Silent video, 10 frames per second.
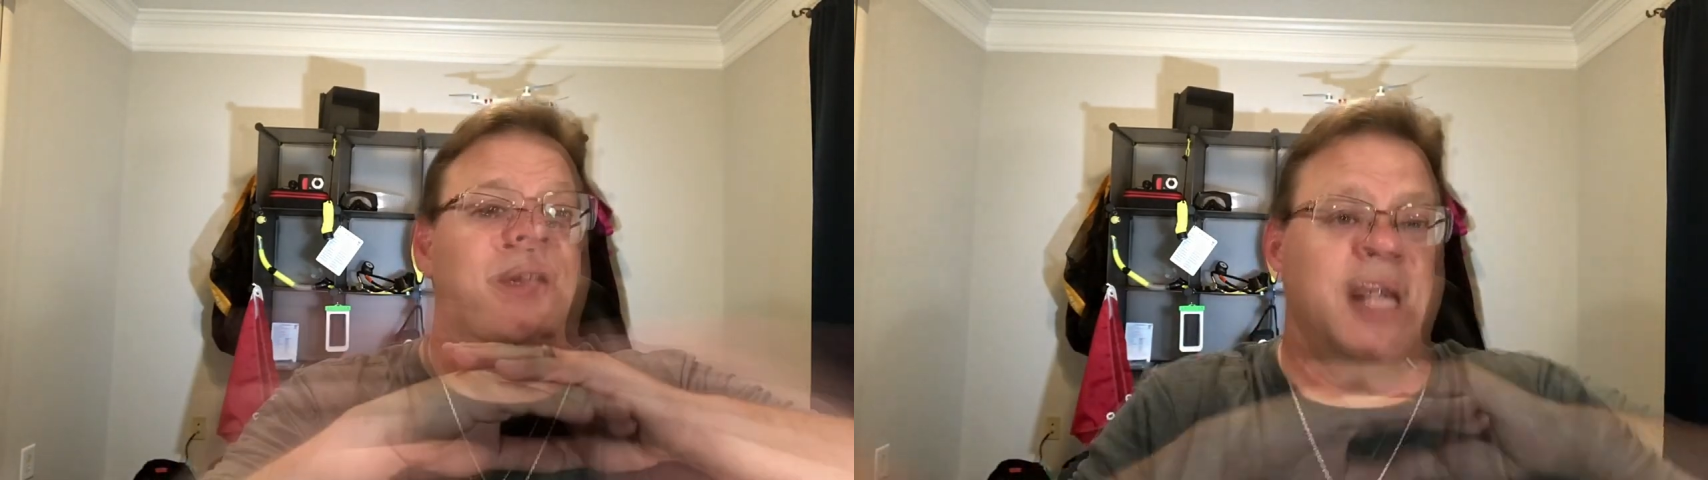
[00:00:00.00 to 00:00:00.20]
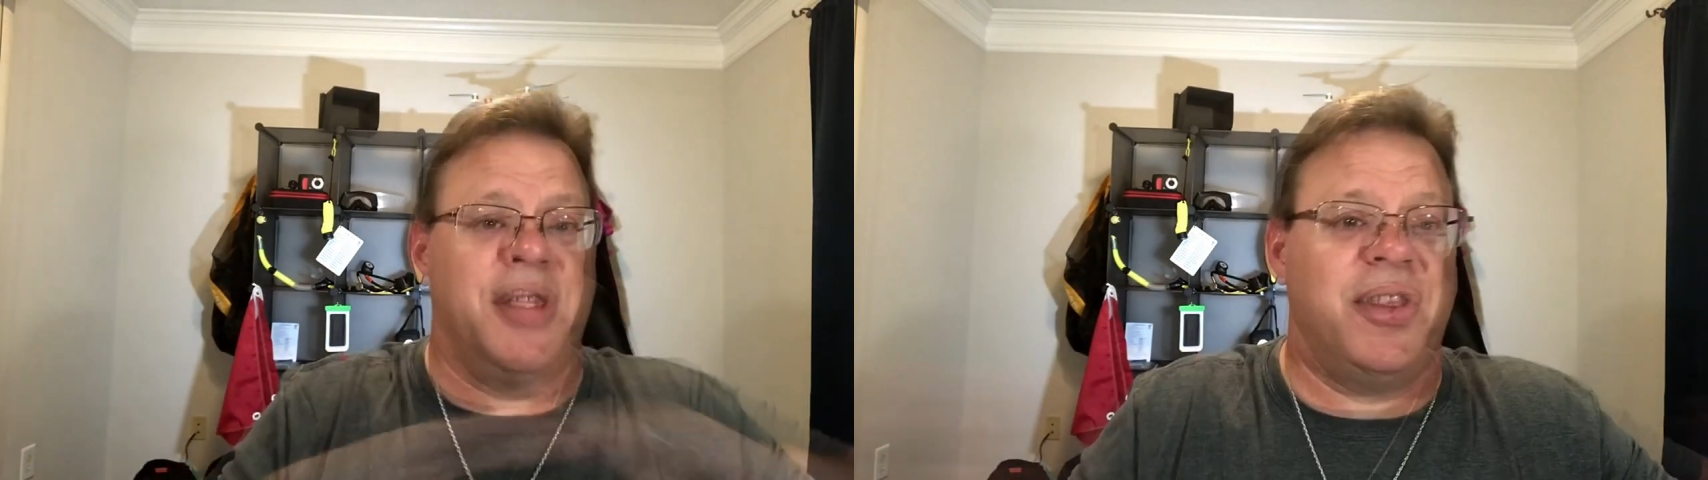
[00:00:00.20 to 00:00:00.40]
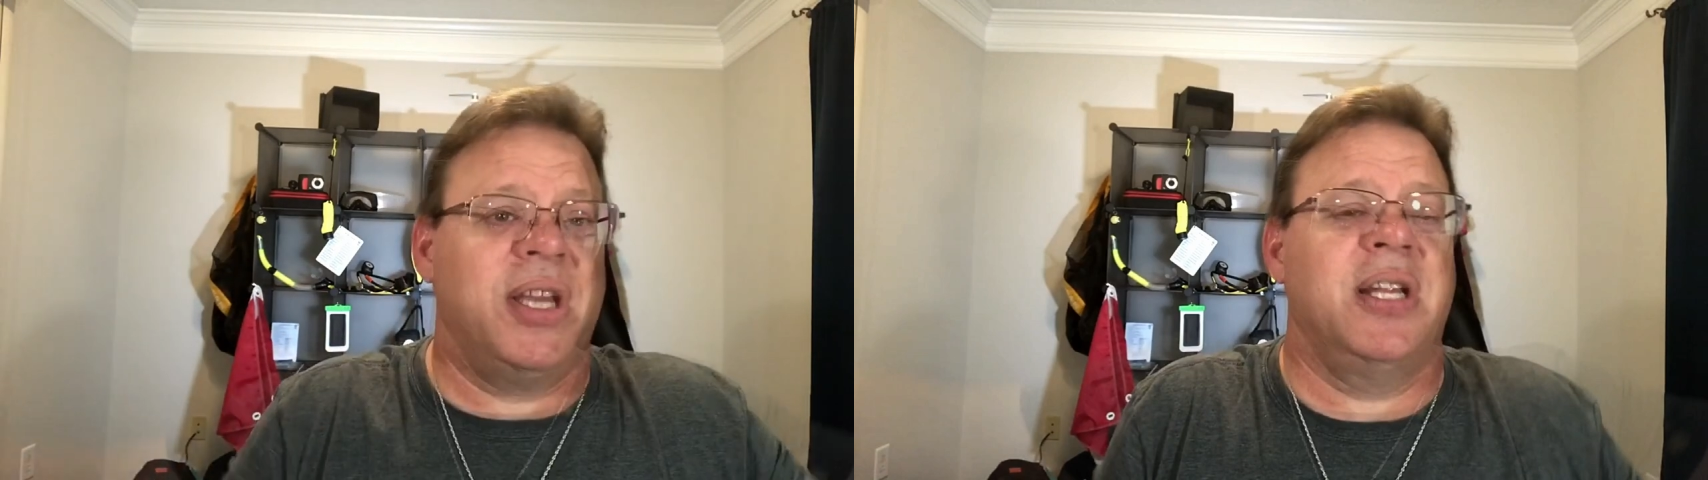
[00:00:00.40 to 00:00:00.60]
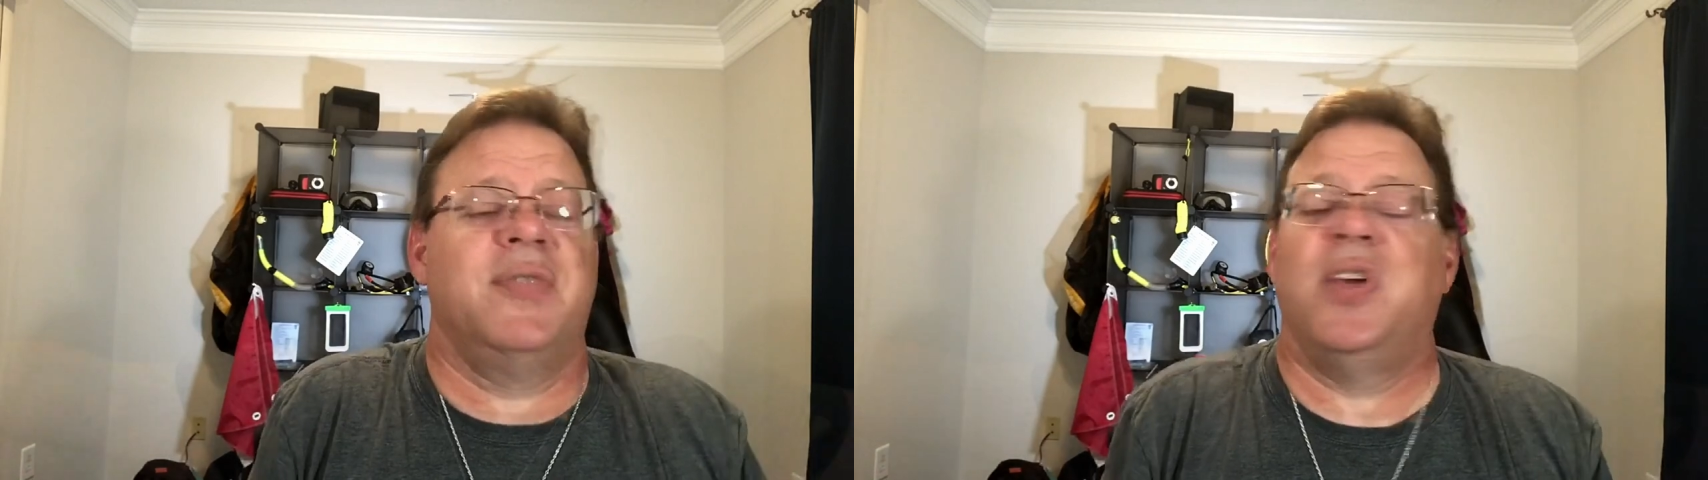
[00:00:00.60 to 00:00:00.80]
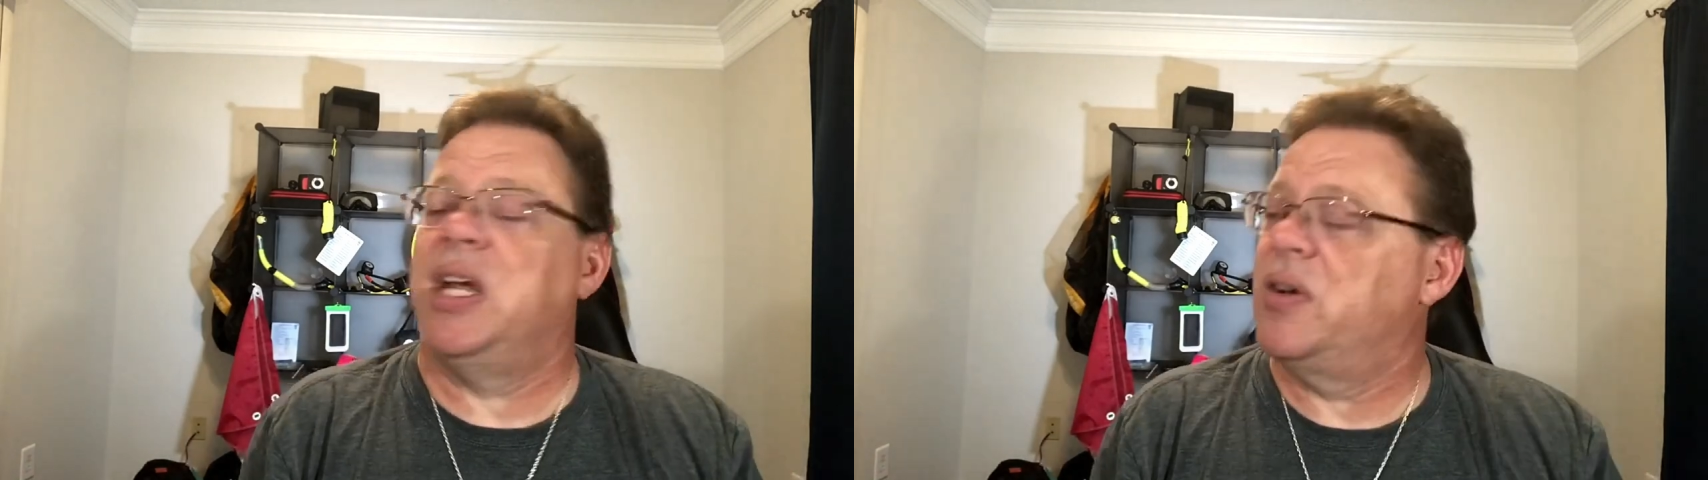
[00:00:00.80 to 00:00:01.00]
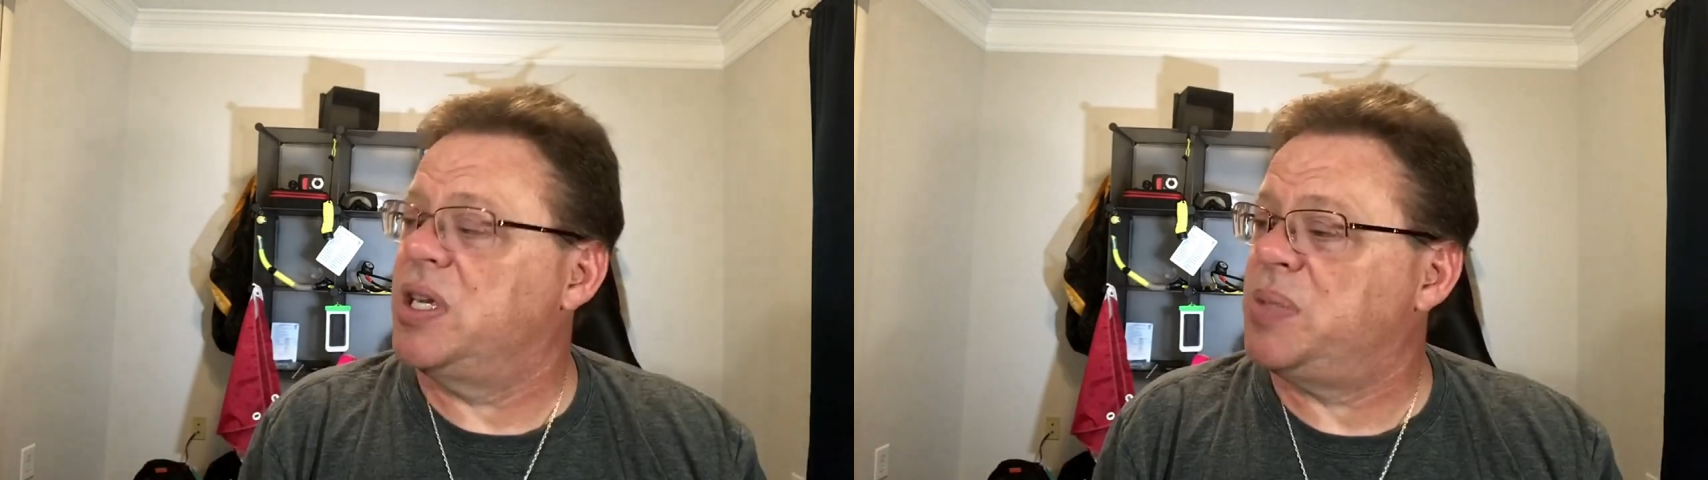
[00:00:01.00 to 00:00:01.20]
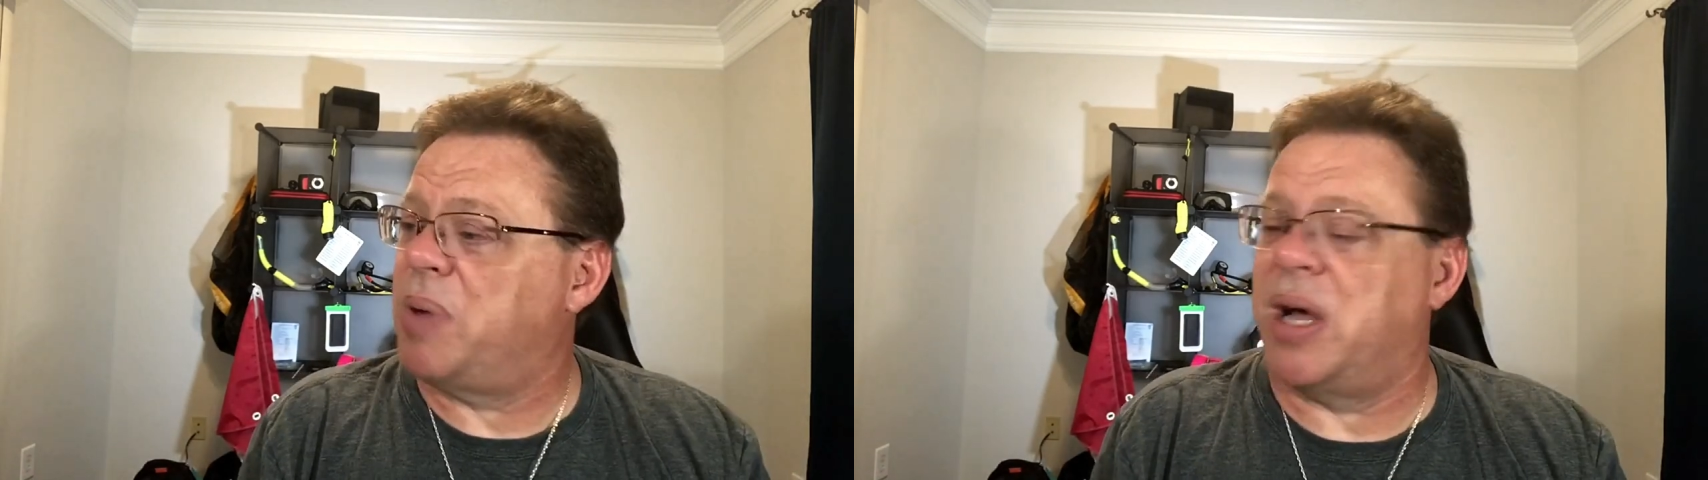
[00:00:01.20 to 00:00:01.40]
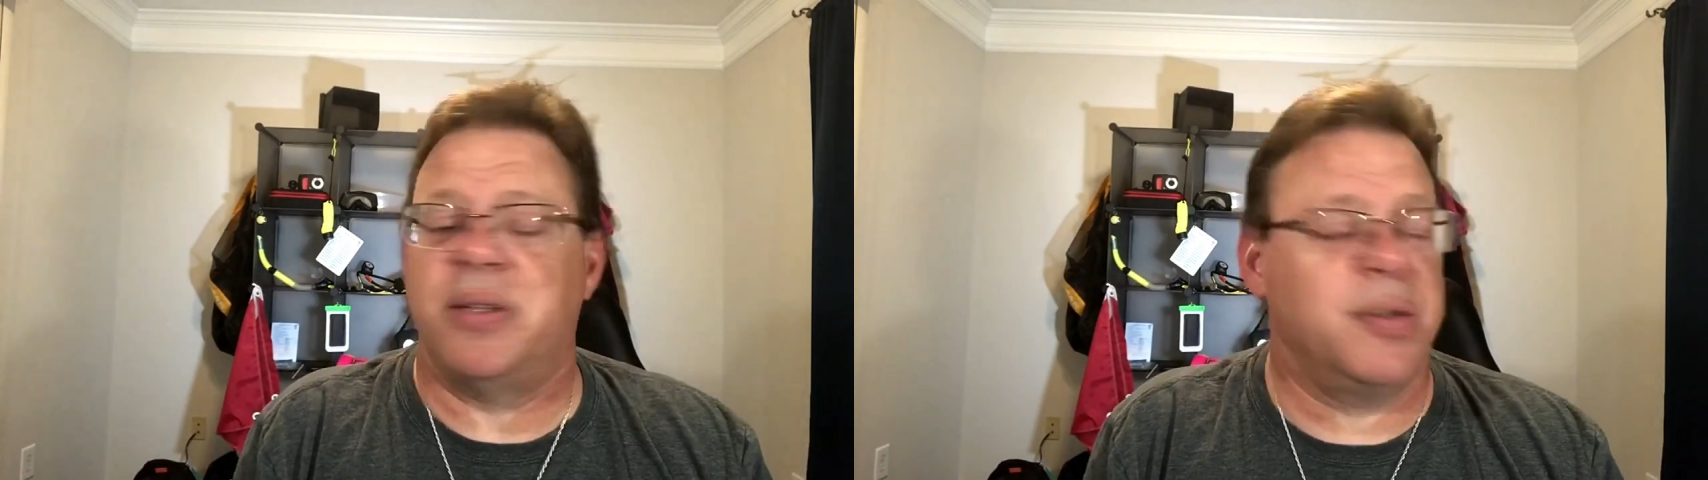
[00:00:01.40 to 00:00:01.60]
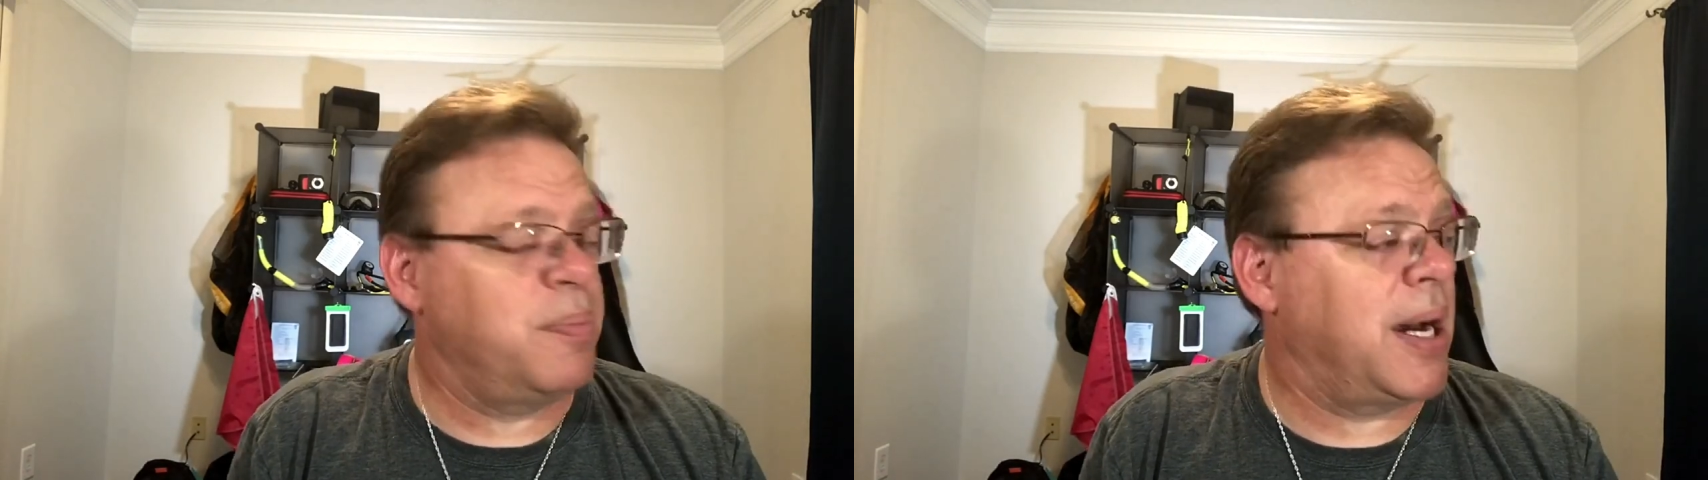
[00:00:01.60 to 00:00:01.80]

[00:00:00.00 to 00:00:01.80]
Nothing in this video is sponsored